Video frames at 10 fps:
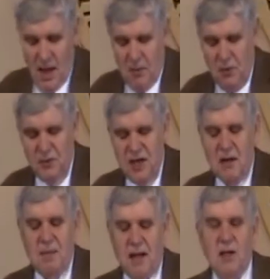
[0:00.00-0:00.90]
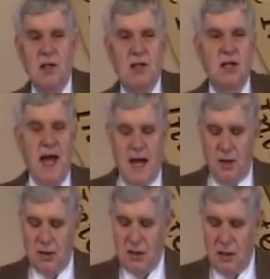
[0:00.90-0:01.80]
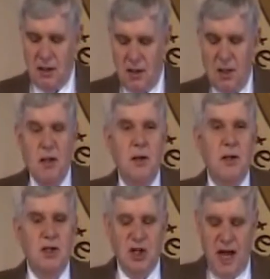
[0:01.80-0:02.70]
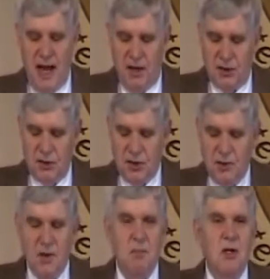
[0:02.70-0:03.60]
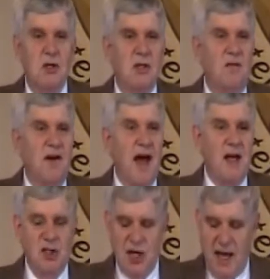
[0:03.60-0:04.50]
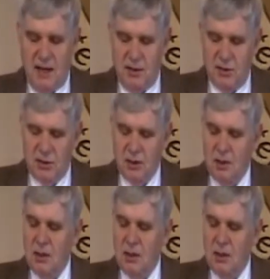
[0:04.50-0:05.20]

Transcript: And when we think about the shadows, the, the clearest shadows, the most defined shadows,